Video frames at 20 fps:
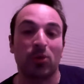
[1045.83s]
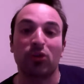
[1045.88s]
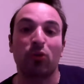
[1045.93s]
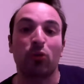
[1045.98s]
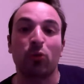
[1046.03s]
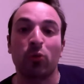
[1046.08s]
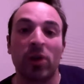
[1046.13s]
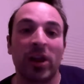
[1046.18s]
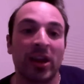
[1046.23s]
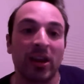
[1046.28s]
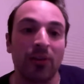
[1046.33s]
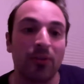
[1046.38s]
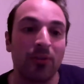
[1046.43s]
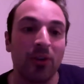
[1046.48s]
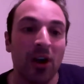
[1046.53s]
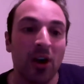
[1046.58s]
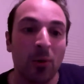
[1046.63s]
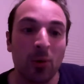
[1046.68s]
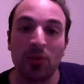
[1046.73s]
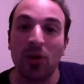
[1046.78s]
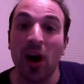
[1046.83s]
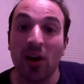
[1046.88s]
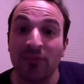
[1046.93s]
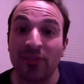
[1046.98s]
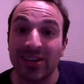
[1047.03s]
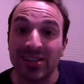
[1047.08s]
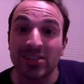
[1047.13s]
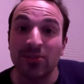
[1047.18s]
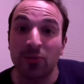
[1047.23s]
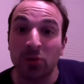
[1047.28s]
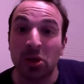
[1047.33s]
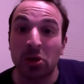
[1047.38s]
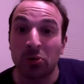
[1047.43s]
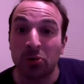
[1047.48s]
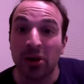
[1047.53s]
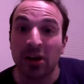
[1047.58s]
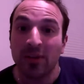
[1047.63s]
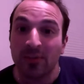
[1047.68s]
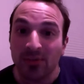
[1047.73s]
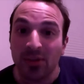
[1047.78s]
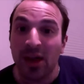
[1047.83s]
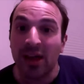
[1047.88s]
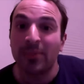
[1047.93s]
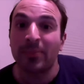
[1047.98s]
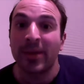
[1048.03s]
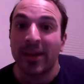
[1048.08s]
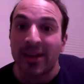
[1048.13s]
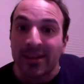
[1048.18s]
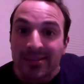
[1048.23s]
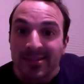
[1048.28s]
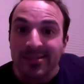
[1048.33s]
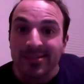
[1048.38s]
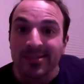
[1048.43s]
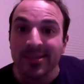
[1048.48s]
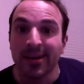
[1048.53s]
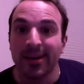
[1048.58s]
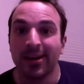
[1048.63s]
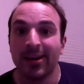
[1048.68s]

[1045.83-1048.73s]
creative line mates.